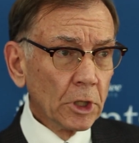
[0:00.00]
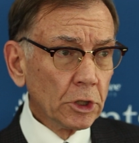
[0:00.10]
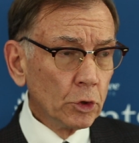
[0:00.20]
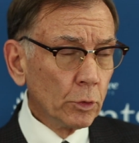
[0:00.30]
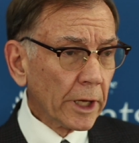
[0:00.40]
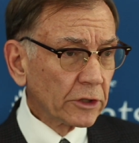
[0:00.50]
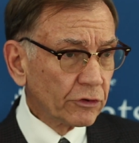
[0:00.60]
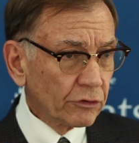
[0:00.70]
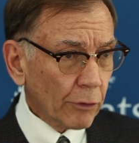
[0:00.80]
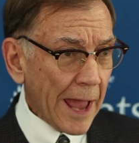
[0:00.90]
you
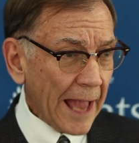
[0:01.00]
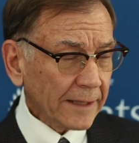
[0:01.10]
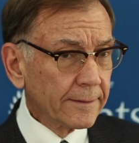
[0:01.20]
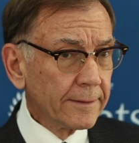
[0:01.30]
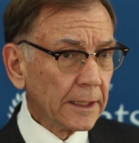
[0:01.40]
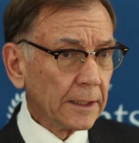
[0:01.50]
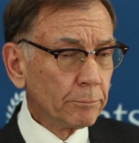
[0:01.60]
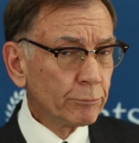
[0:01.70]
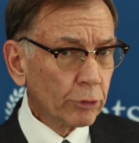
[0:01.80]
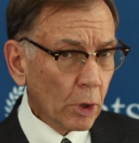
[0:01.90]
extract the
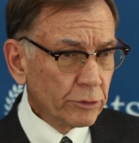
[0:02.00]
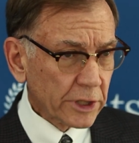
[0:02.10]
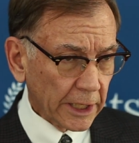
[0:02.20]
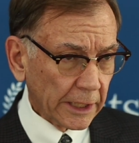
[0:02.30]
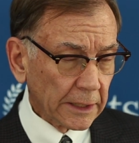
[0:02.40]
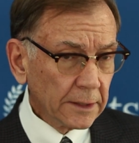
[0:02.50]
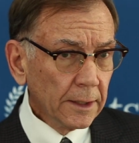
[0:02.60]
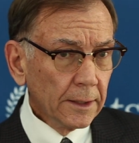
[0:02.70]
protein